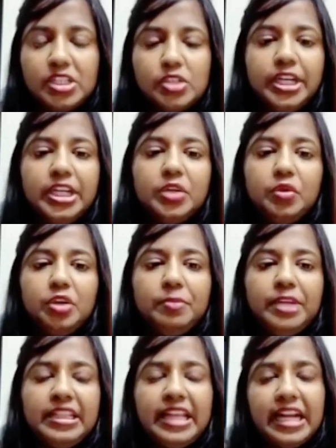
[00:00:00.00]
So it could
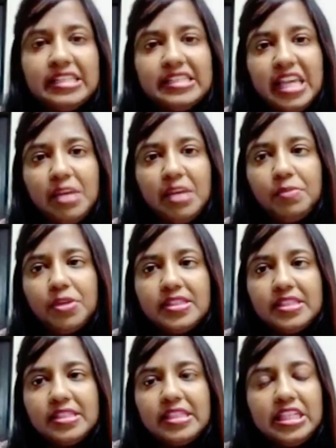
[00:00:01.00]
be that the same
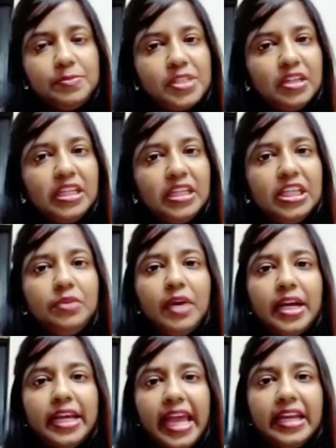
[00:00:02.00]
person keeps hurting you
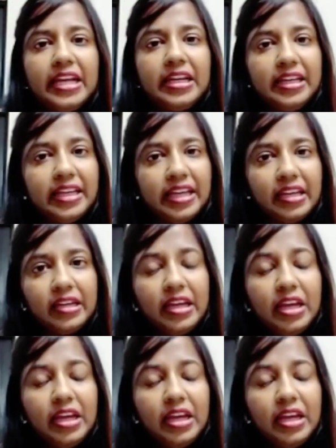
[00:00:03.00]
again and again,